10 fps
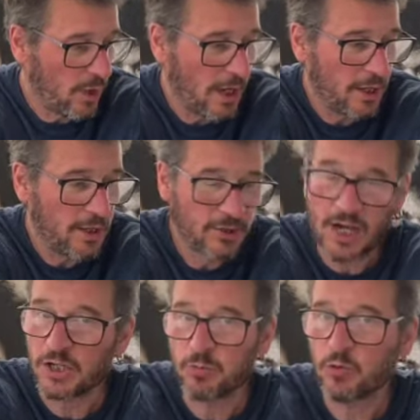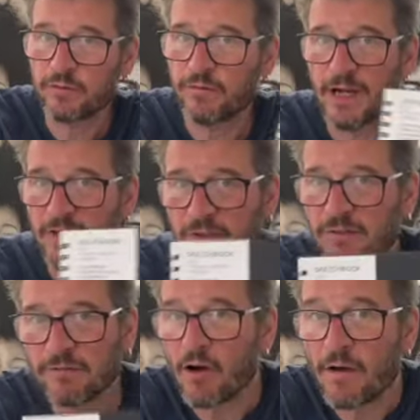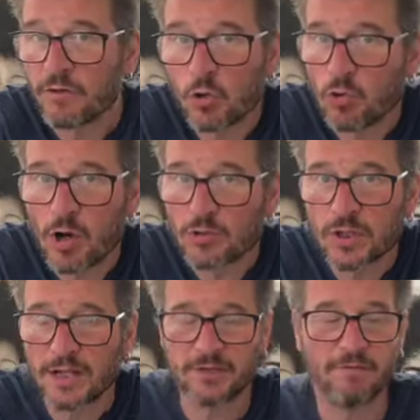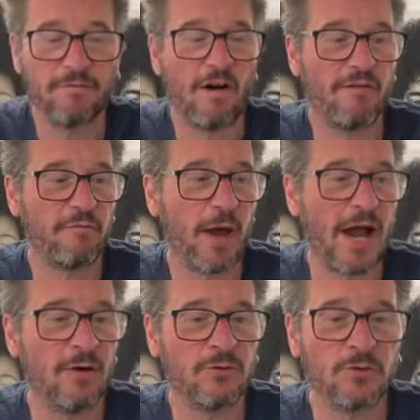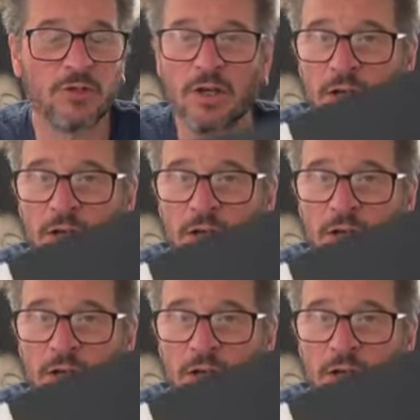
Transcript: a sketchbook for less than €5, less than £5,